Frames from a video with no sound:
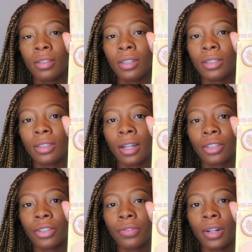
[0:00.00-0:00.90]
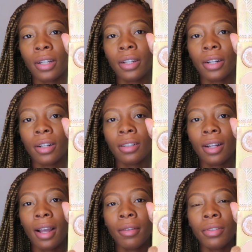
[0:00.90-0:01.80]
this section right here.
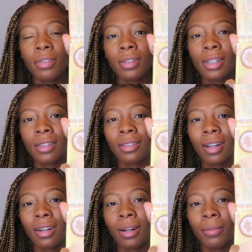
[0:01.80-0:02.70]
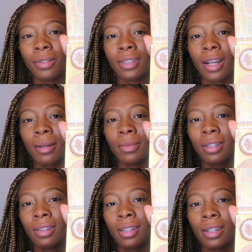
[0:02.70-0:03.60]
I've used this a couple times
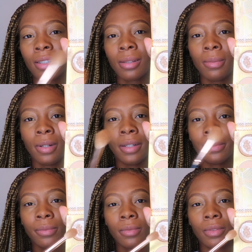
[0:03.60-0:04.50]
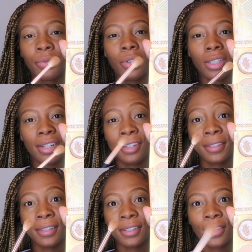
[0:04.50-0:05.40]
in this, but
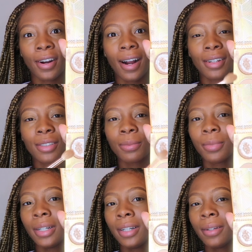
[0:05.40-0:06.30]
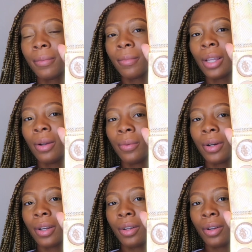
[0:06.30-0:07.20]
fortunately this cracked. But
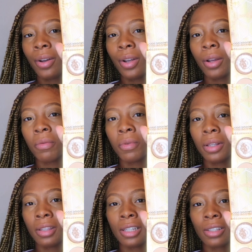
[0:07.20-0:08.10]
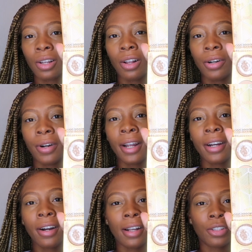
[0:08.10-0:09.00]
we're gonna go in with this color right
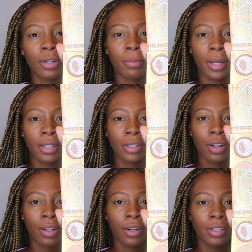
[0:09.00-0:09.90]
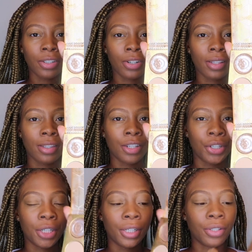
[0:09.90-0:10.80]
here as our base color to
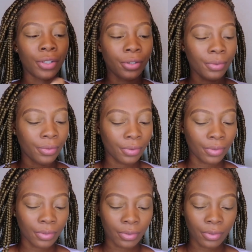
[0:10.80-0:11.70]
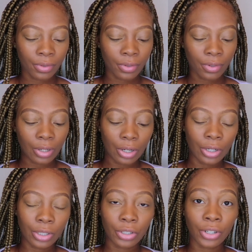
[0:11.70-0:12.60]
transition into,
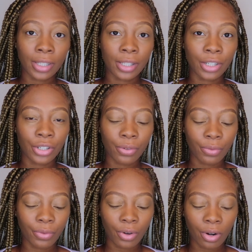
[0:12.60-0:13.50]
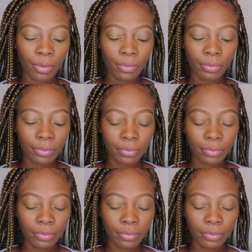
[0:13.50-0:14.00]
or to transition from.